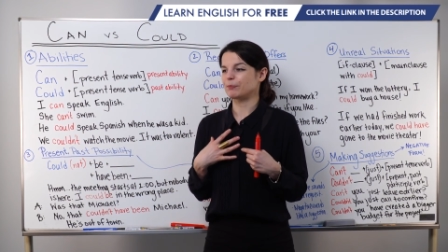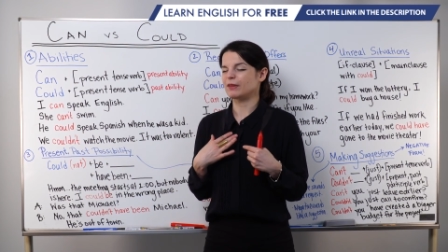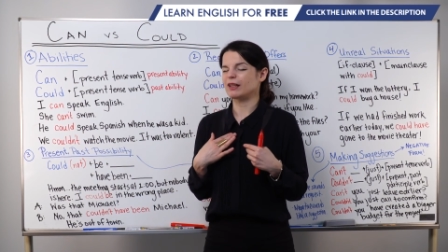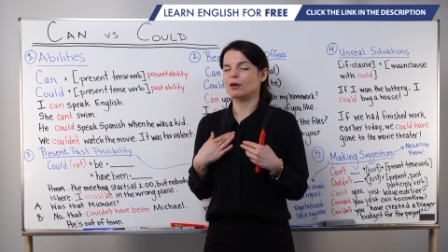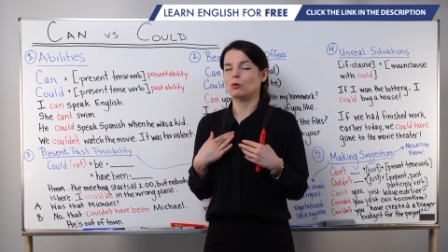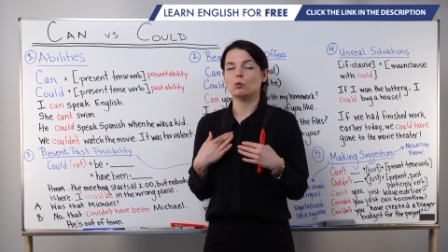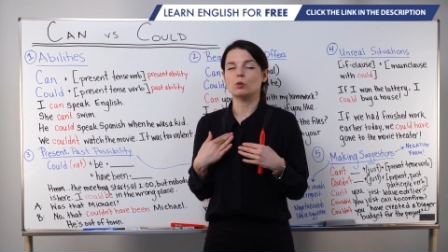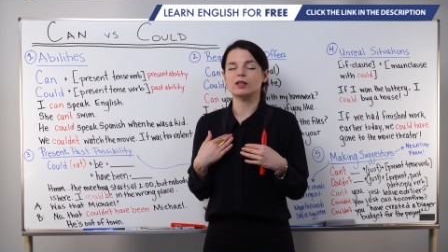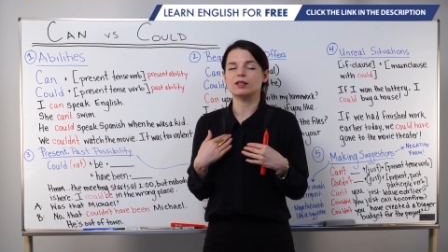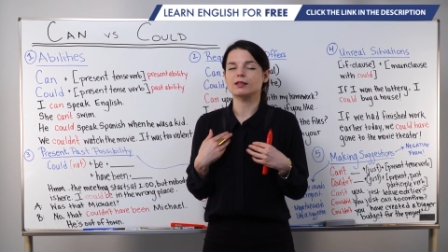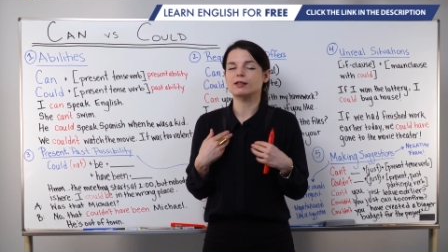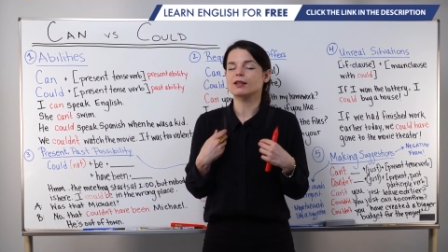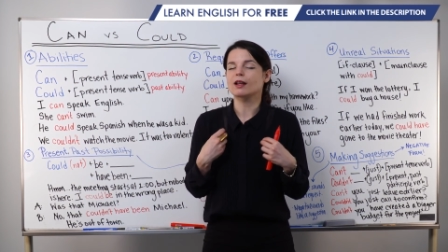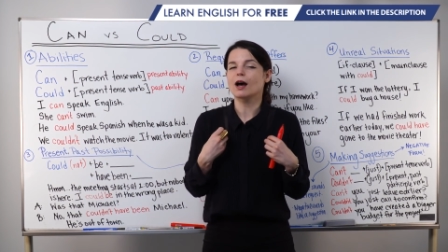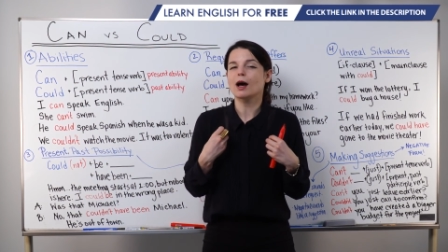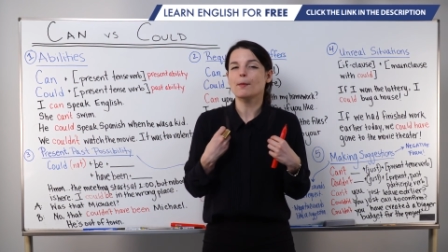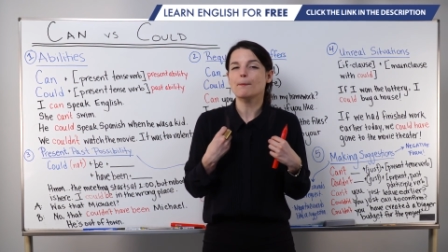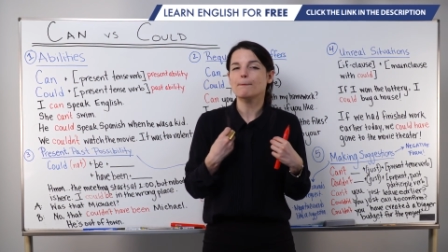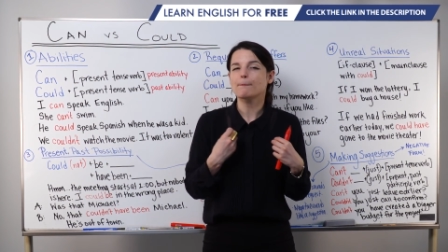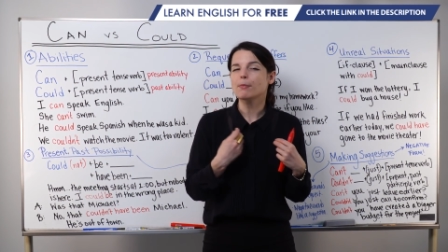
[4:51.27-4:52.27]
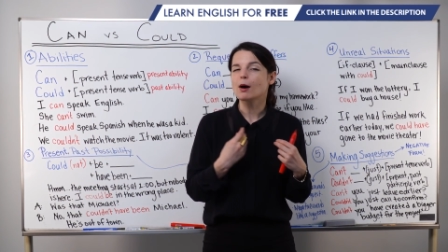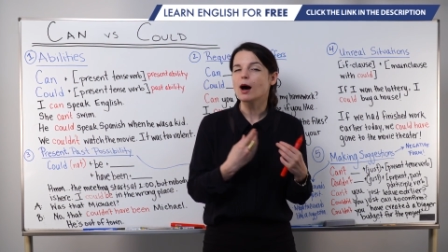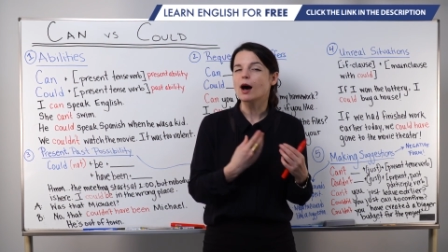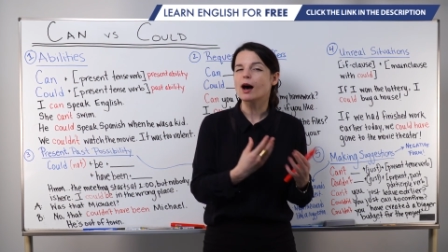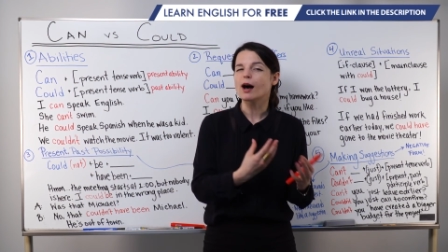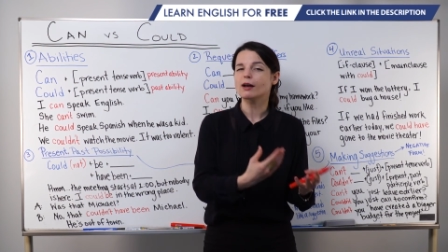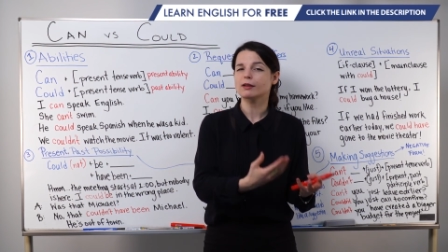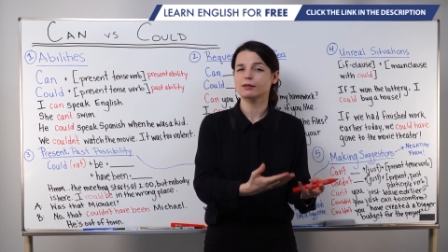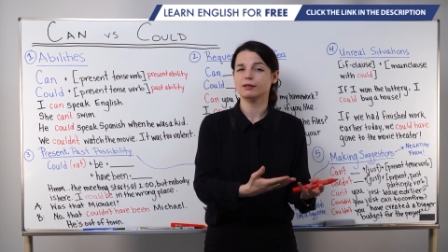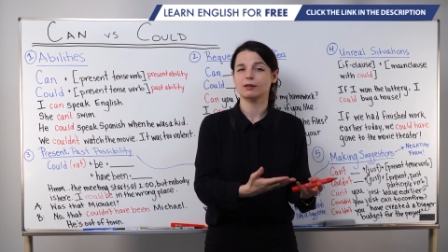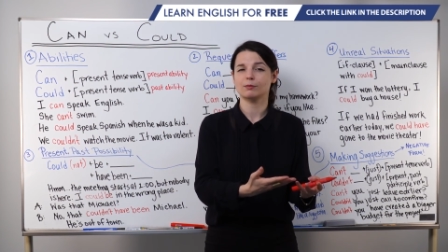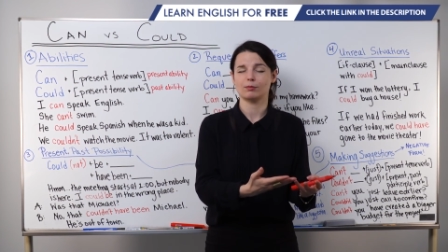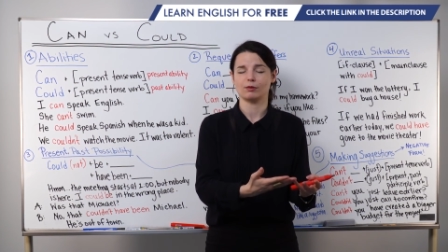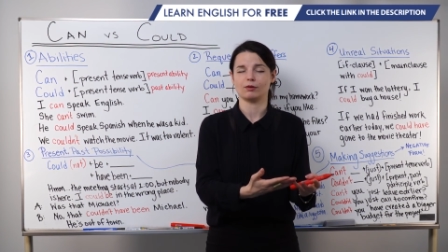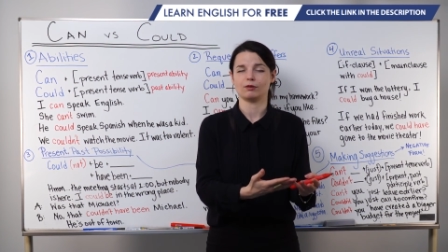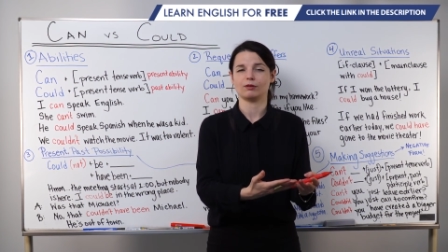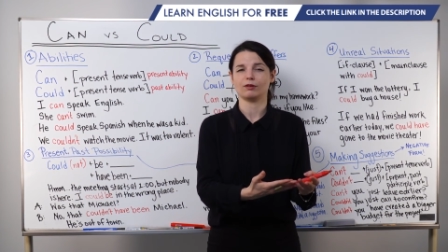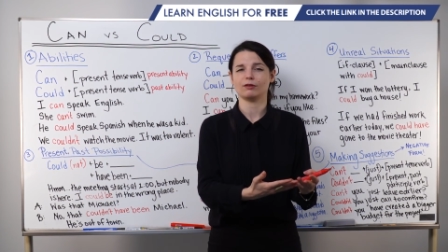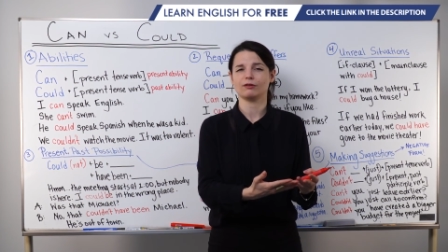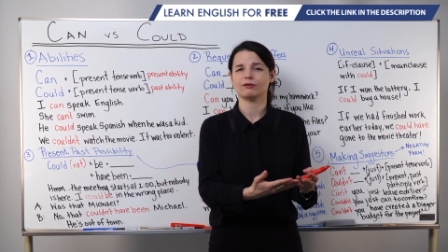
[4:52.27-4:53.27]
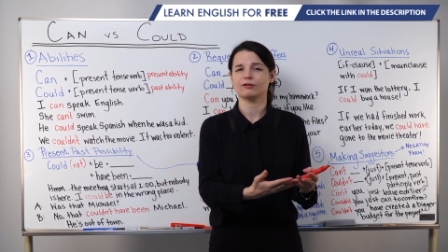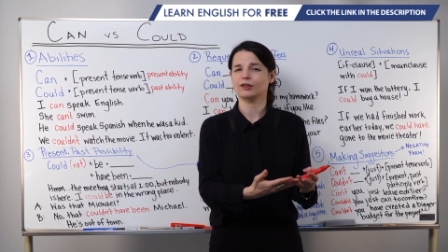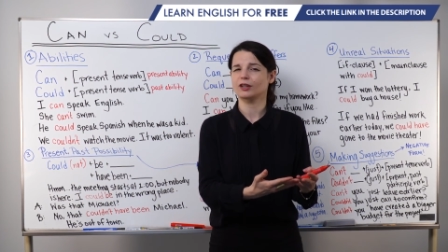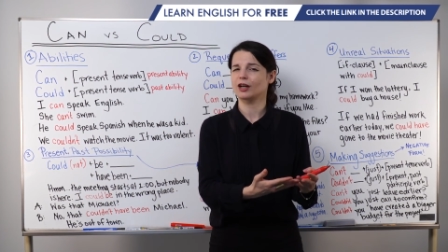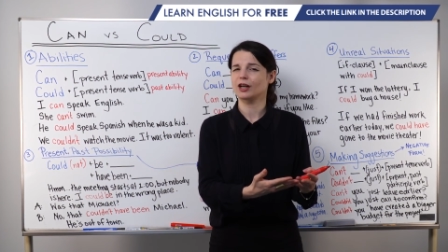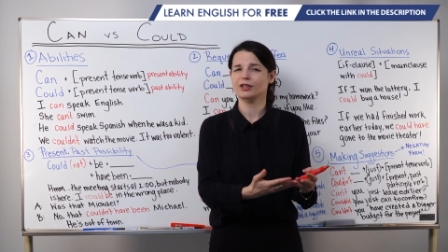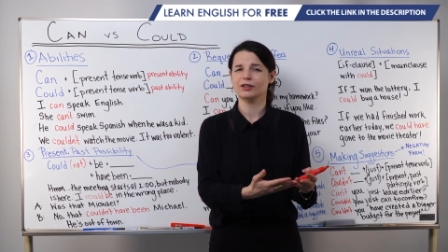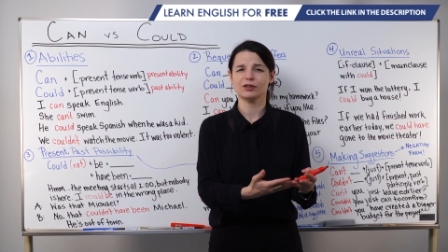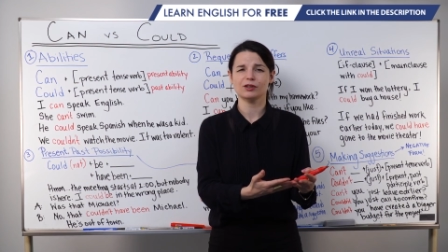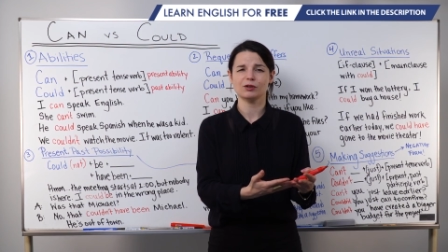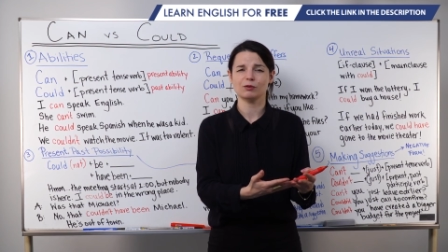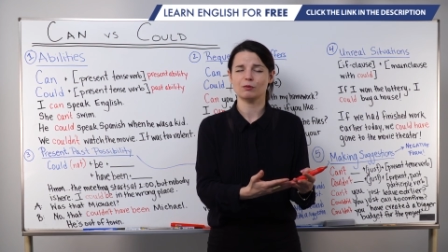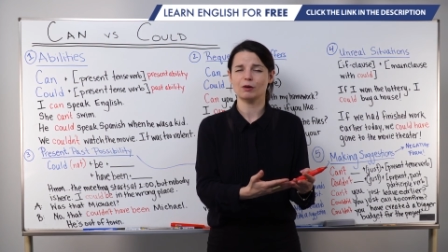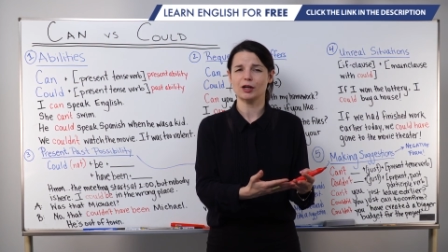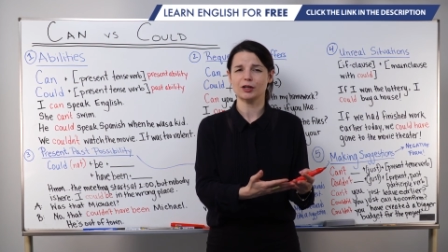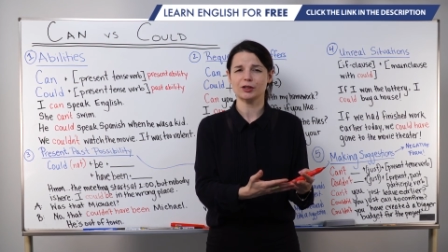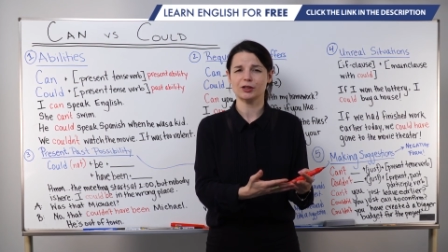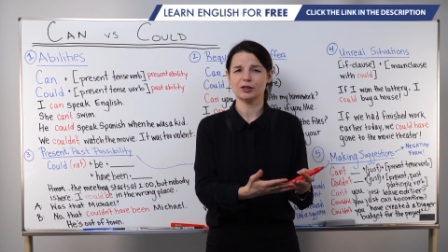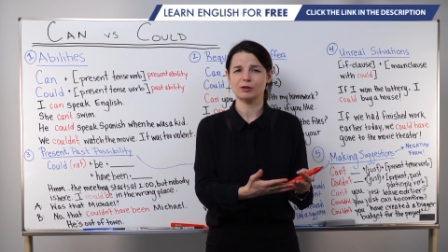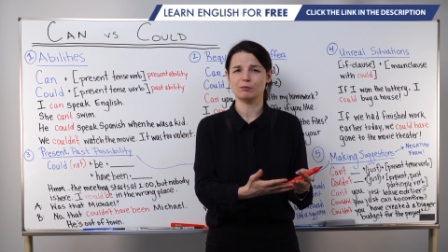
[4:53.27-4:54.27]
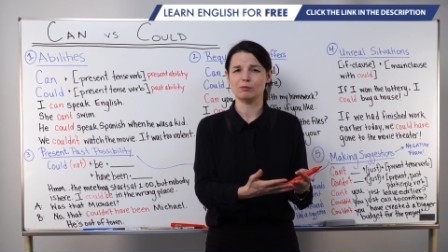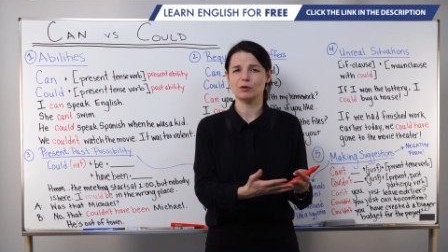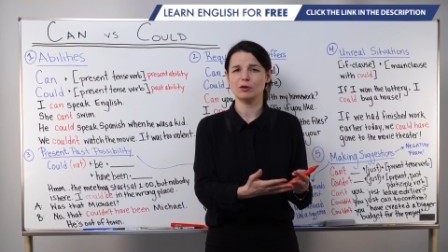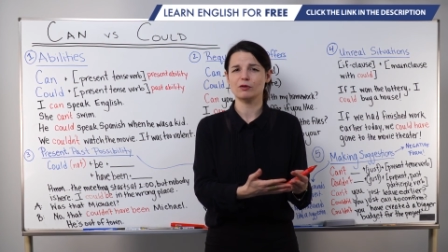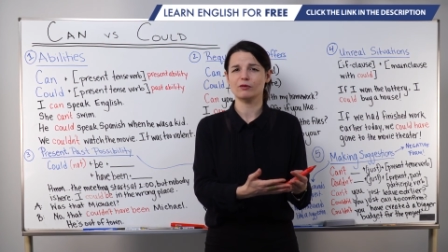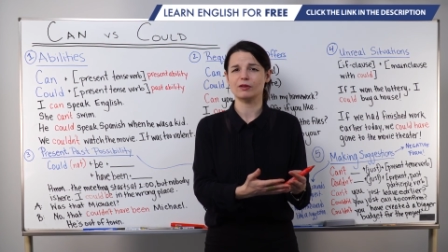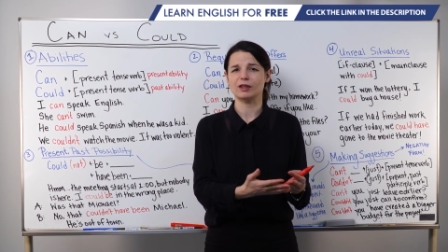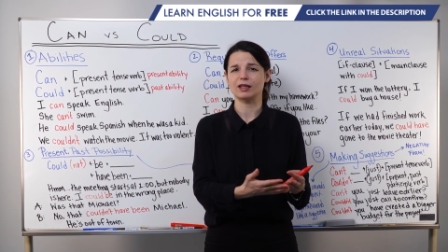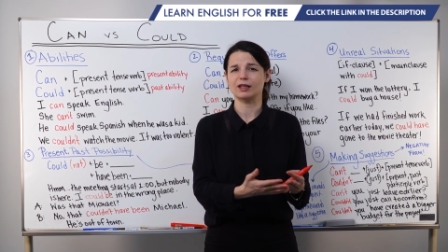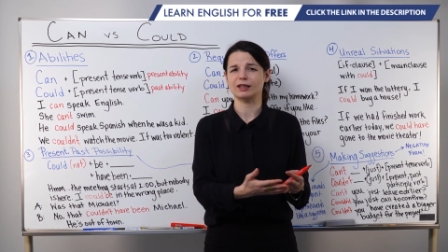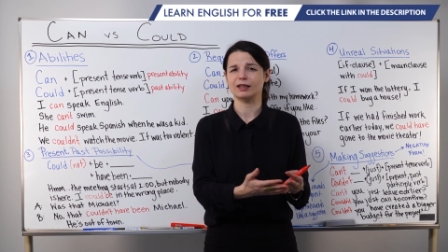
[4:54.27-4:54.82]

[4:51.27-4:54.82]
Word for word: it was not possible for us to watch the movie.